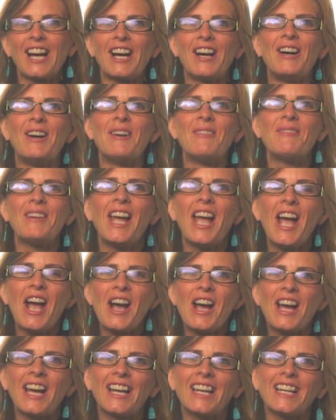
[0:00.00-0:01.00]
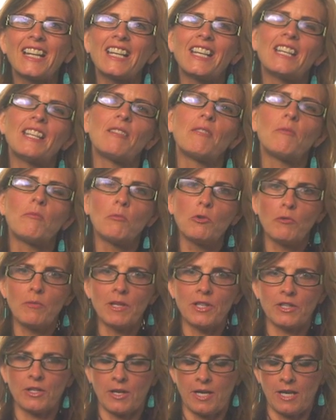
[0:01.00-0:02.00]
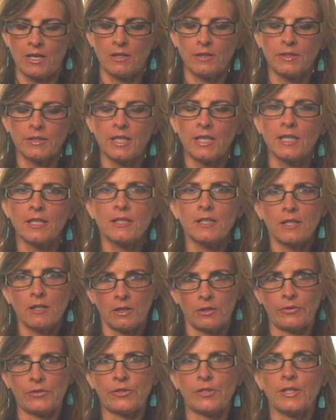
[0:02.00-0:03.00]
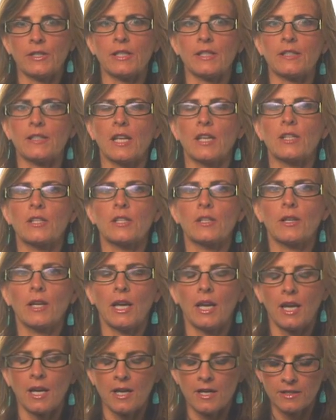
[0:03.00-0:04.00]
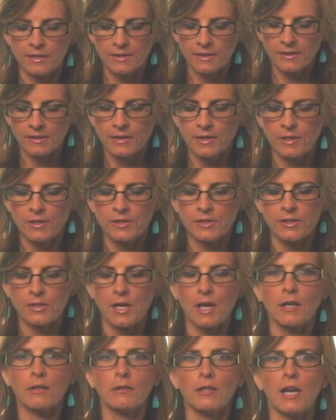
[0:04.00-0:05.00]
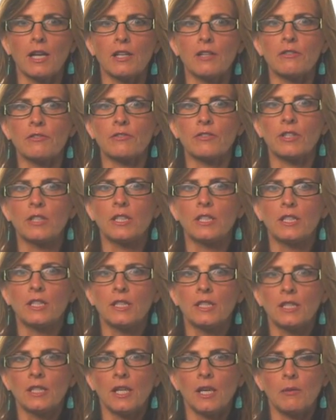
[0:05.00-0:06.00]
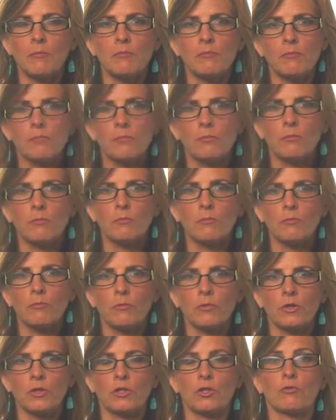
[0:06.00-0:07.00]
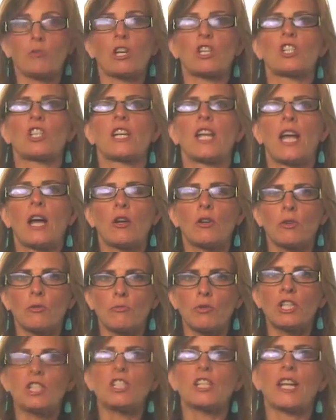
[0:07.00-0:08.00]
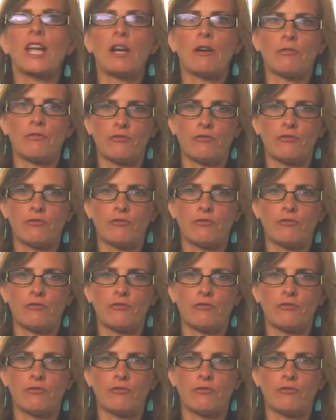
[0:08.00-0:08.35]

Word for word: Um, movements are held in close to the center, and there's not a lot of um, stretching out or reaching out